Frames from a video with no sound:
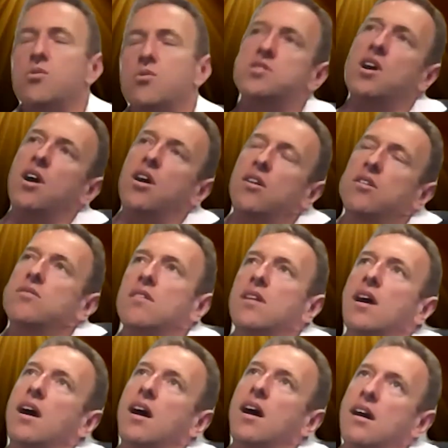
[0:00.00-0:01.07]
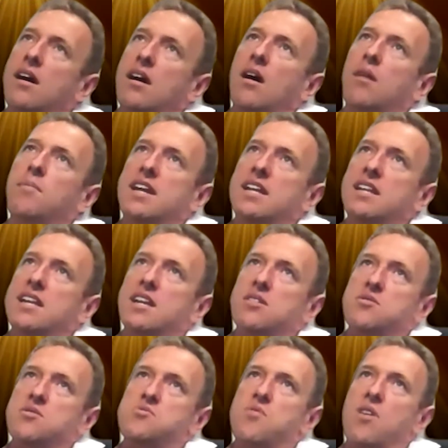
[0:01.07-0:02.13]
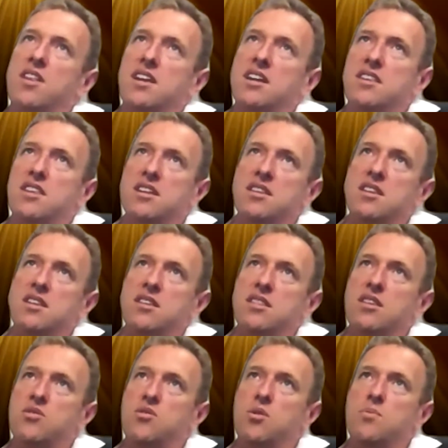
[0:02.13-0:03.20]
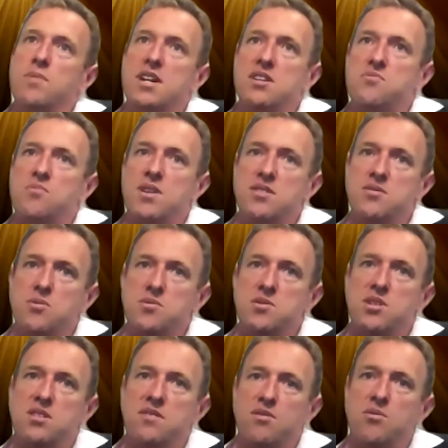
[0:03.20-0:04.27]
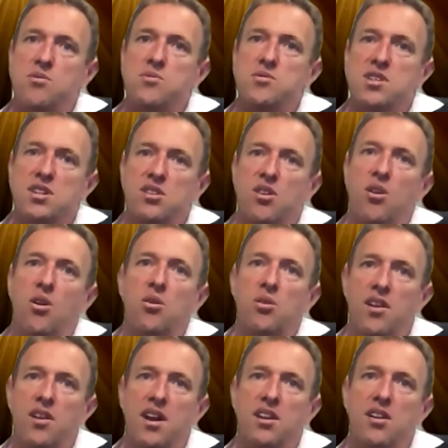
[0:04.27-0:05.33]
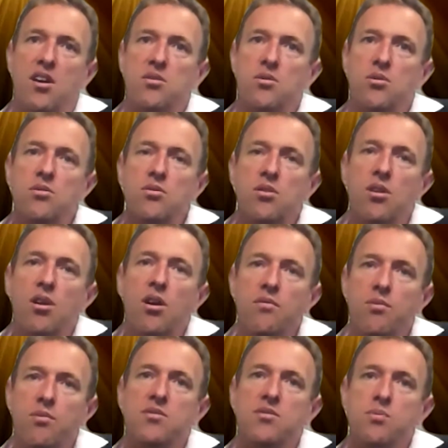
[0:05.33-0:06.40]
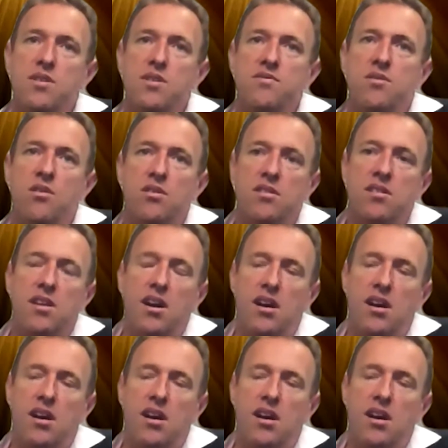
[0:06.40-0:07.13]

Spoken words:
So, I mean, in Australia, the two biggest resources, of course, are coal and iron ore, of which we've got